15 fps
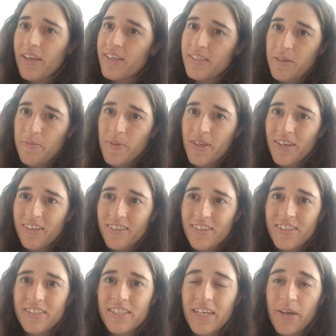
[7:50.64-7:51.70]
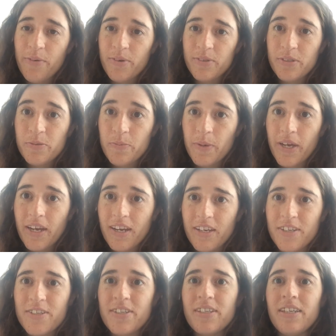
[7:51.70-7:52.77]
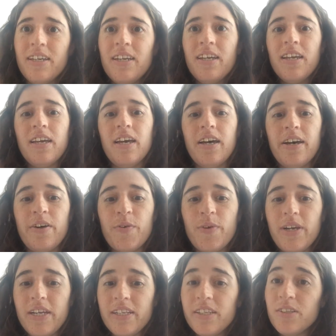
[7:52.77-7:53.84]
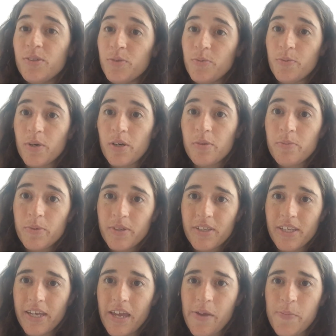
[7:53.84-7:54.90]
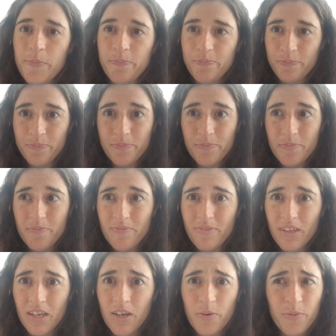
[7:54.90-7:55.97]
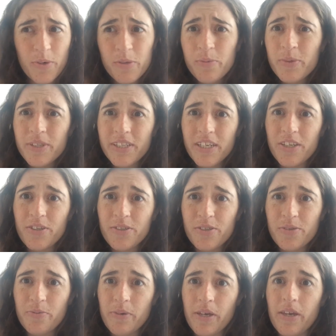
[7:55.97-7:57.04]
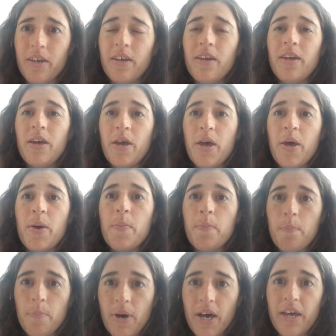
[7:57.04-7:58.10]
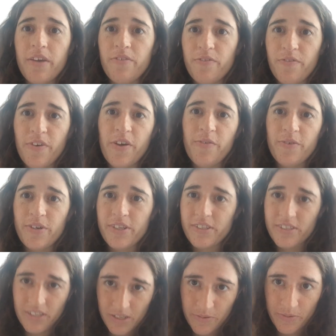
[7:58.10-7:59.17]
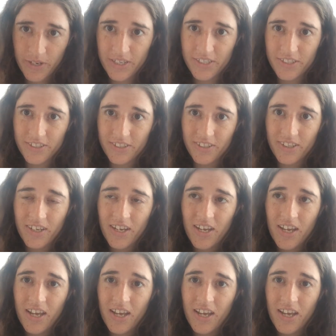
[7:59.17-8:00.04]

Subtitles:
Something interesting about Spain, actually, related to World Book Day. World Book Day used to be my favorite celebration